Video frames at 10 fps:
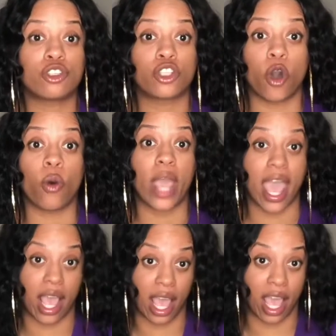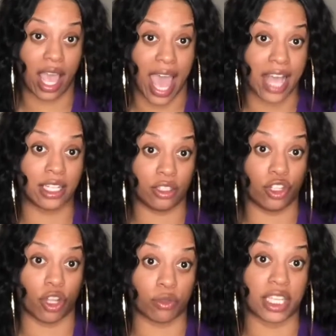So,
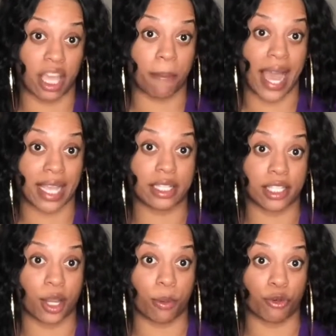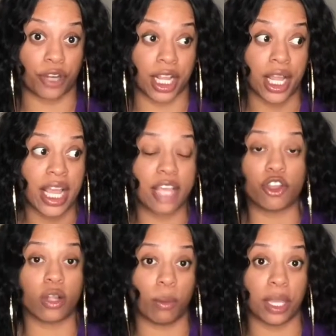you know, to get back at Teairra Mari, he
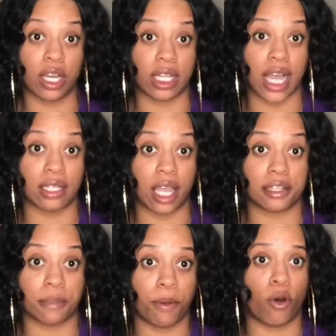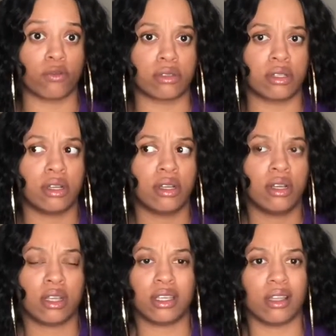thought it would be a good idea to post,
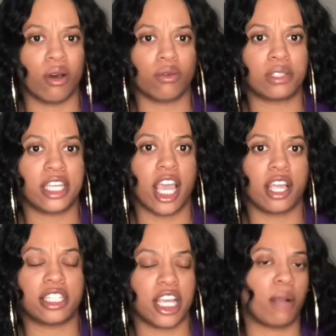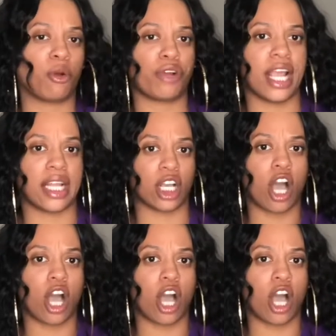you know, Teairra Mari in a